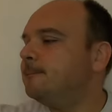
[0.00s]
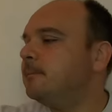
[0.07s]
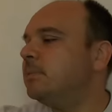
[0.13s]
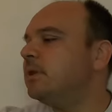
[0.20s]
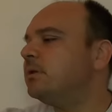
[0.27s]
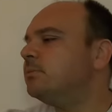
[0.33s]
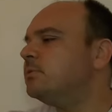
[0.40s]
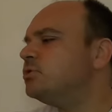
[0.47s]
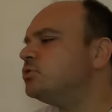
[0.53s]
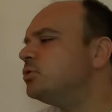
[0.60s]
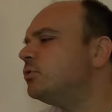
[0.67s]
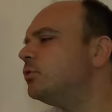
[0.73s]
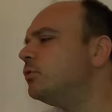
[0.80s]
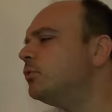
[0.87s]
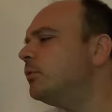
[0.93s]
let me show
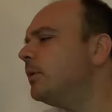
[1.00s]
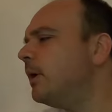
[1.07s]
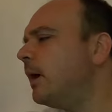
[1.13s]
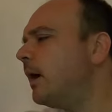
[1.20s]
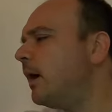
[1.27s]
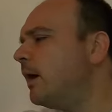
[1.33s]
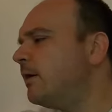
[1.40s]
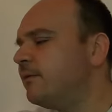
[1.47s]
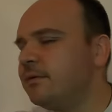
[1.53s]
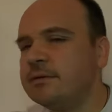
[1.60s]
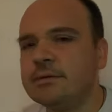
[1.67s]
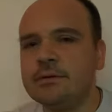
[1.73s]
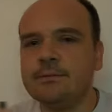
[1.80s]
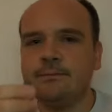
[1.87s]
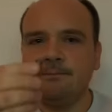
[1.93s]
you. I have
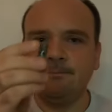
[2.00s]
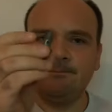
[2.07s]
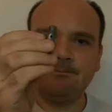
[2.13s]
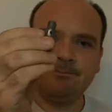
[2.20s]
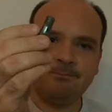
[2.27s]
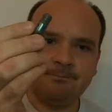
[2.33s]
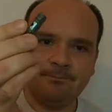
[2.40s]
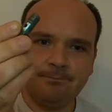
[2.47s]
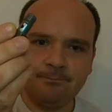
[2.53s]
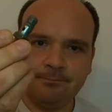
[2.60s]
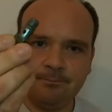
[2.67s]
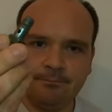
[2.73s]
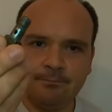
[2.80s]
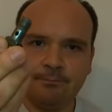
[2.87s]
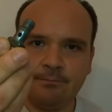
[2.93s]
it.
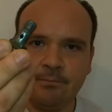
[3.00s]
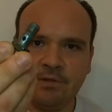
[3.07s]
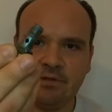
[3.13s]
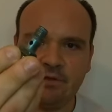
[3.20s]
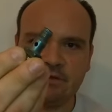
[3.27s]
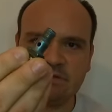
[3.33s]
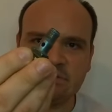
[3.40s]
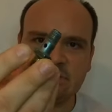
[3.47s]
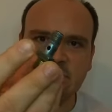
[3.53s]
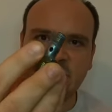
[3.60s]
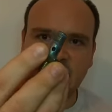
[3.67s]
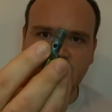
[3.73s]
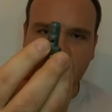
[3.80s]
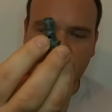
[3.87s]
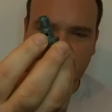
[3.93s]
This
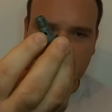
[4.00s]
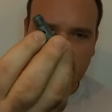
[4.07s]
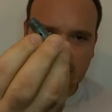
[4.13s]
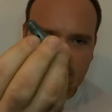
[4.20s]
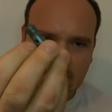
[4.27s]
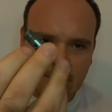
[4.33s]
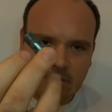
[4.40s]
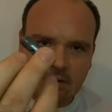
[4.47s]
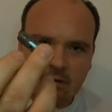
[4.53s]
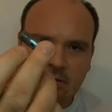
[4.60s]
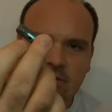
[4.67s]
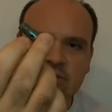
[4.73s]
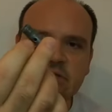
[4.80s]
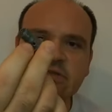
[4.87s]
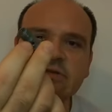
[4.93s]
thing.
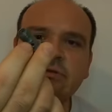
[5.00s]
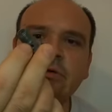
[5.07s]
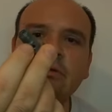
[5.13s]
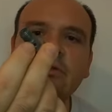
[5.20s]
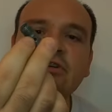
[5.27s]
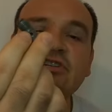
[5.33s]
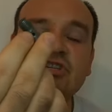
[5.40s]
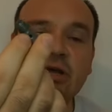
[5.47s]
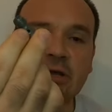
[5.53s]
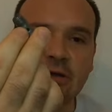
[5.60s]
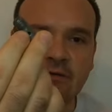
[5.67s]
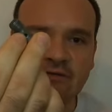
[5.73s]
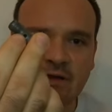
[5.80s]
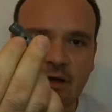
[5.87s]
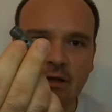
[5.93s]
This is called the check
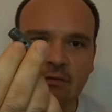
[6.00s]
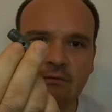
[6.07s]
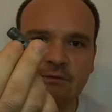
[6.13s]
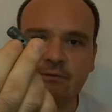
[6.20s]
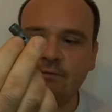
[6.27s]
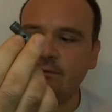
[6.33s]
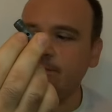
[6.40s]
valve.